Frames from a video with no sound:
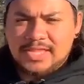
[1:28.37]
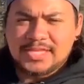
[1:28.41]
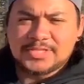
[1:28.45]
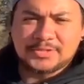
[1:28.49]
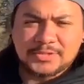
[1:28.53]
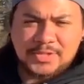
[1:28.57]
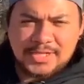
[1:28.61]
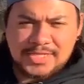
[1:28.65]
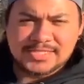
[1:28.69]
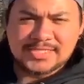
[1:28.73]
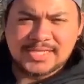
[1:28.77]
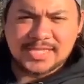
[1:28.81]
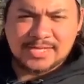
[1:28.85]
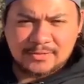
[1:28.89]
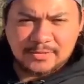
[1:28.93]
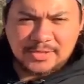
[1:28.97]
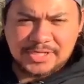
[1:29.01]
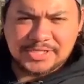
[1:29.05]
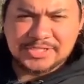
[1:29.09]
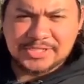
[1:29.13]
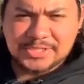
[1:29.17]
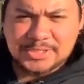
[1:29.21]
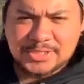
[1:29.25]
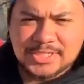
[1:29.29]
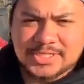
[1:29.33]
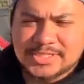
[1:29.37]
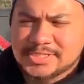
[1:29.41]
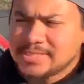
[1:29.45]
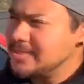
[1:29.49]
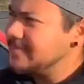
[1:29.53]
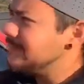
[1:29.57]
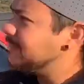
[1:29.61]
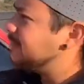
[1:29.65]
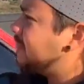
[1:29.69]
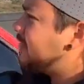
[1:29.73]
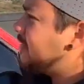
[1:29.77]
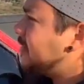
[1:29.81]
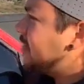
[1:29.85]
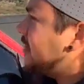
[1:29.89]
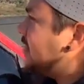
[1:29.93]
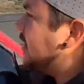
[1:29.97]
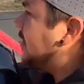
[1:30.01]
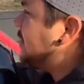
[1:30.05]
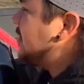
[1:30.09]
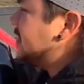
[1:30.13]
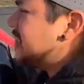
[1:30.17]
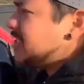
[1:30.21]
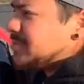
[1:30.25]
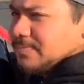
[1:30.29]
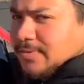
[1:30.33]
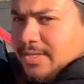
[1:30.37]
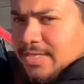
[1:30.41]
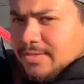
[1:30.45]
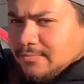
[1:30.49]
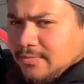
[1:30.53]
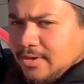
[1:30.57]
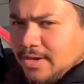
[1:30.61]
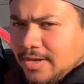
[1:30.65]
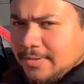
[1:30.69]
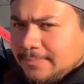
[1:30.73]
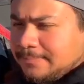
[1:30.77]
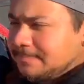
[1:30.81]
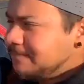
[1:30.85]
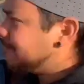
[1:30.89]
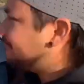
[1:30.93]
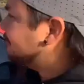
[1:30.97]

Glad you asked that question, Jason. Let me explain why.